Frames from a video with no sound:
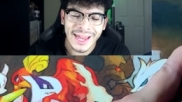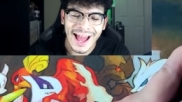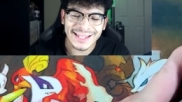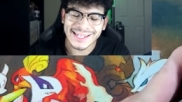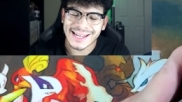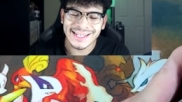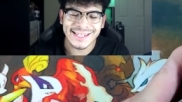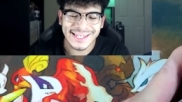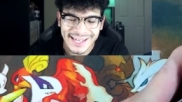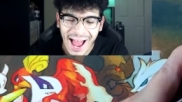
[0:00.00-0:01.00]
get
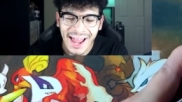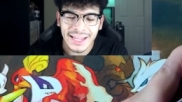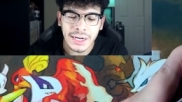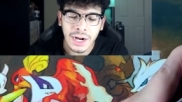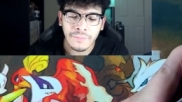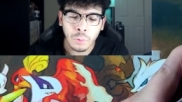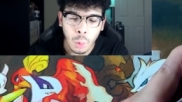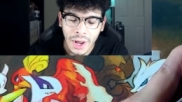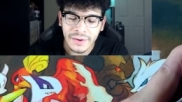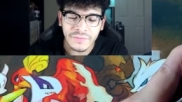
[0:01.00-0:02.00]
inside of
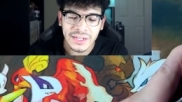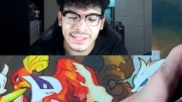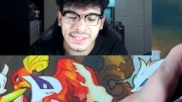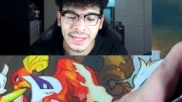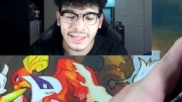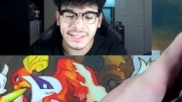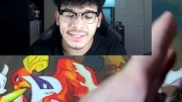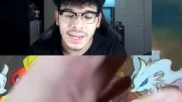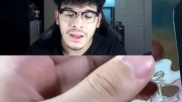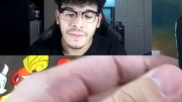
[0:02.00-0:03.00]
one of these
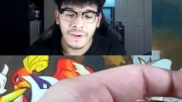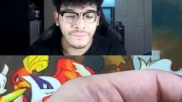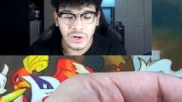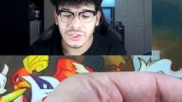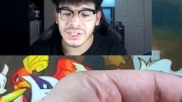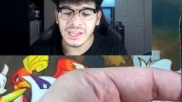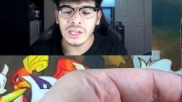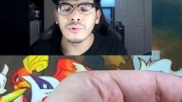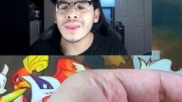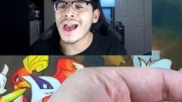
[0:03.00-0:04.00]
tins. The first thing
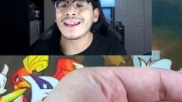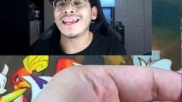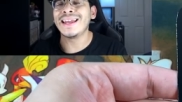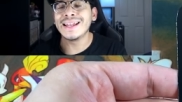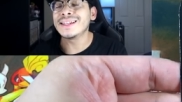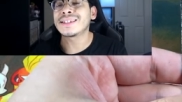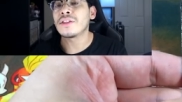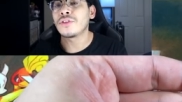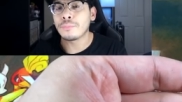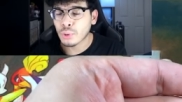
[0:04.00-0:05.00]
you get is
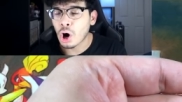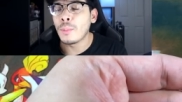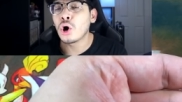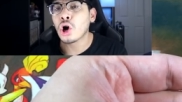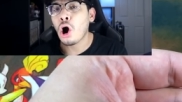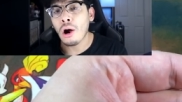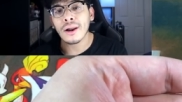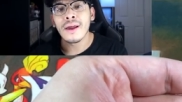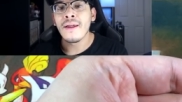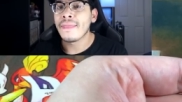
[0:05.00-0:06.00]
the promo
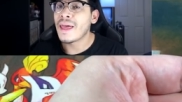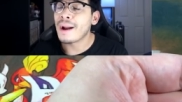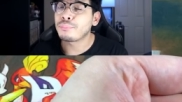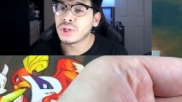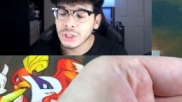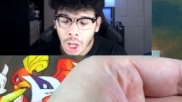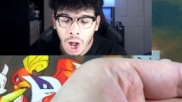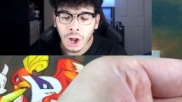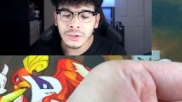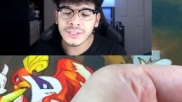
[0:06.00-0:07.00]
card that
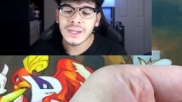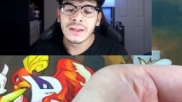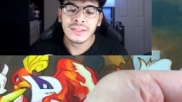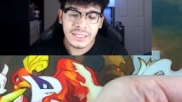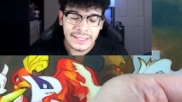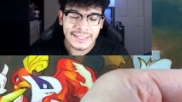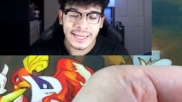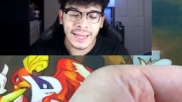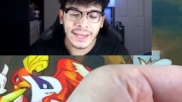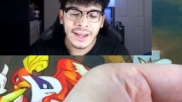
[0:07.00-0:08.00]
belongs to the
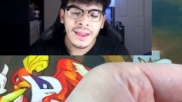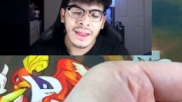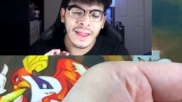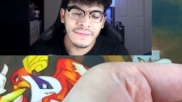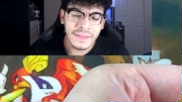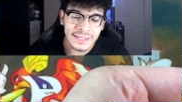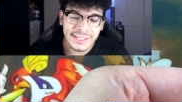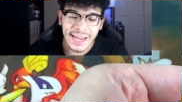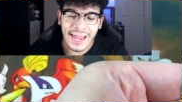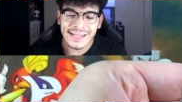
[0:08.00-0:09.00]
tin. In
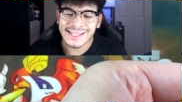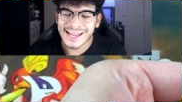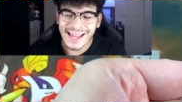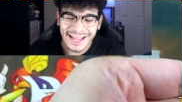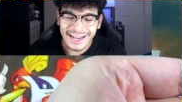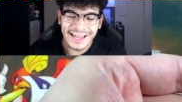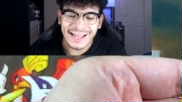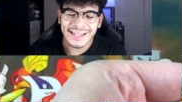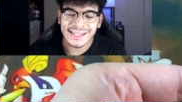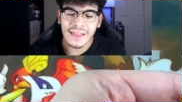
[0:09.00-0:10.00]
this case, it
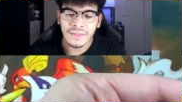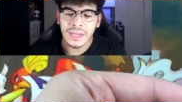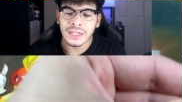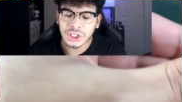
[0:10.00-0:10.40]
is the